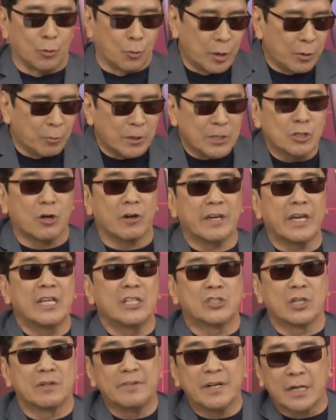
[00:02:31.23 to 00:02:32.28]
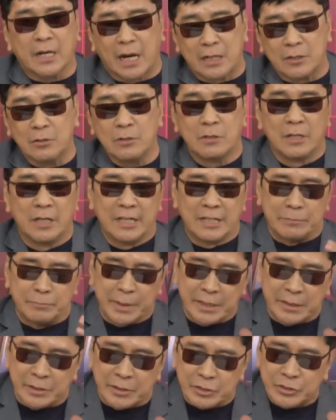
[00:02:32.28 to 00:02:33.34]
We were talking in Chabacano
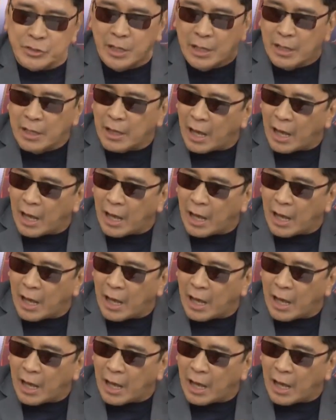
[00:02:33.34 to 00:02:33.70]
because